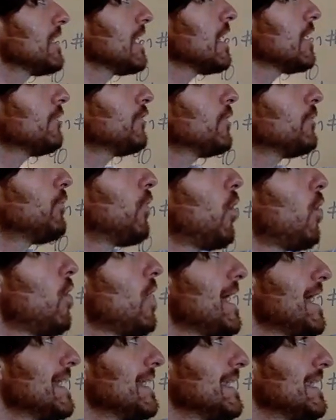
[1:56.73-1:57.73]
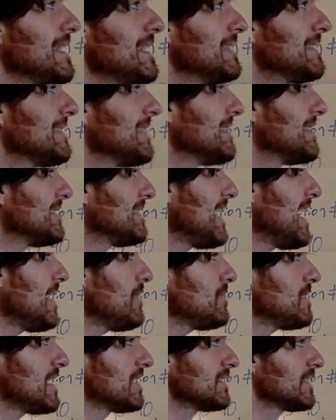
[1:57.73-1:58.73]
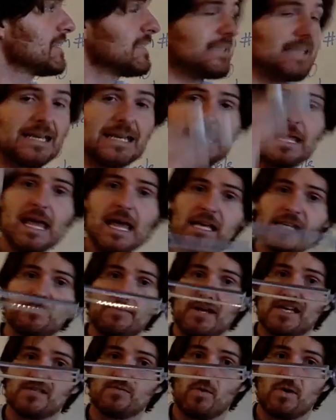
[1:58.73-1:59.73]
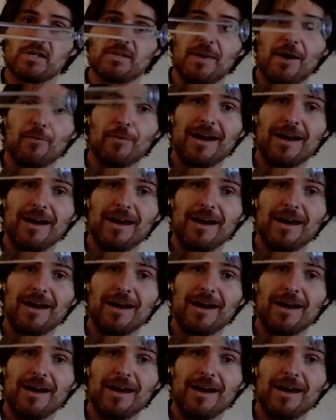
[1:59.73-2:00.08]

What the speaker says: if a point is the same distance, and it is, because what did my